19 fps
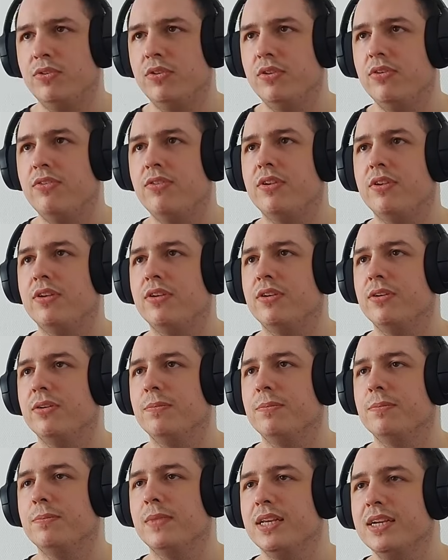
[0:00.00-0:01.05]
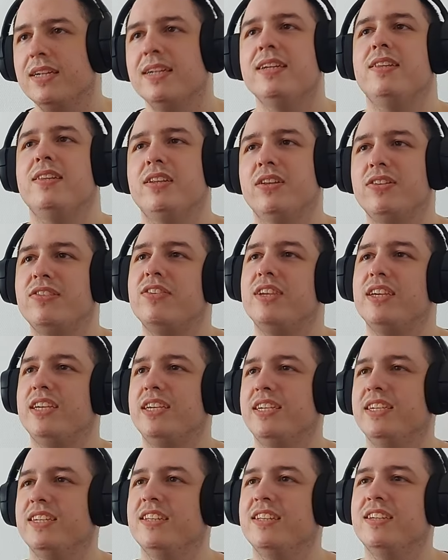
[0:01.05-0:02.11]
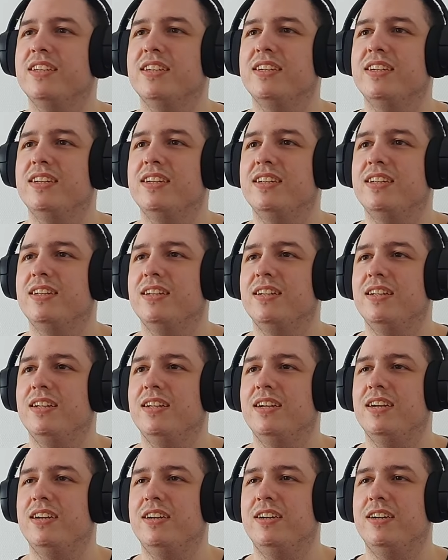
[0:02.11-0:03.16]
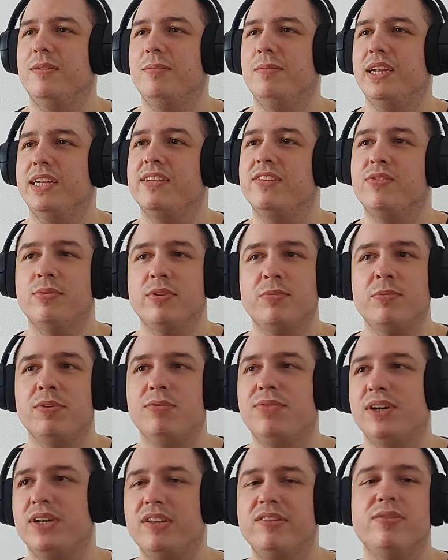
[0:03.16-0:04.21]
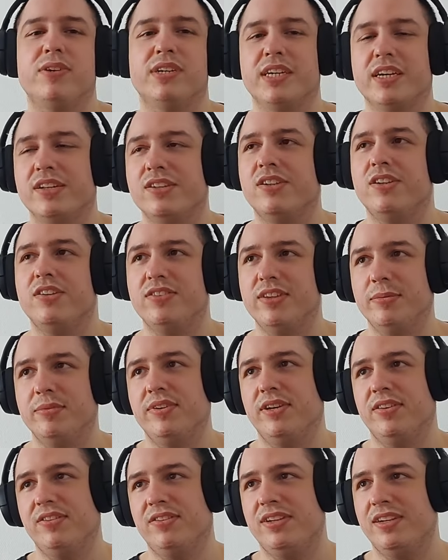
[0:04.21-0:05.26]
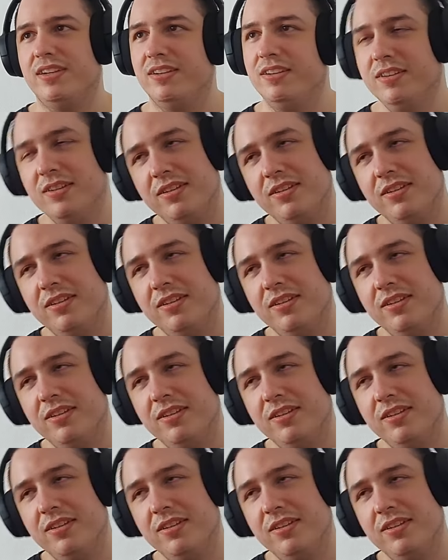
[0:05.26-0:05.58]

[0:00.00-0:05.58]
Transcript: singer. They're not saying. Um, like, this reminds me of Violet Evergarden in terms of our style.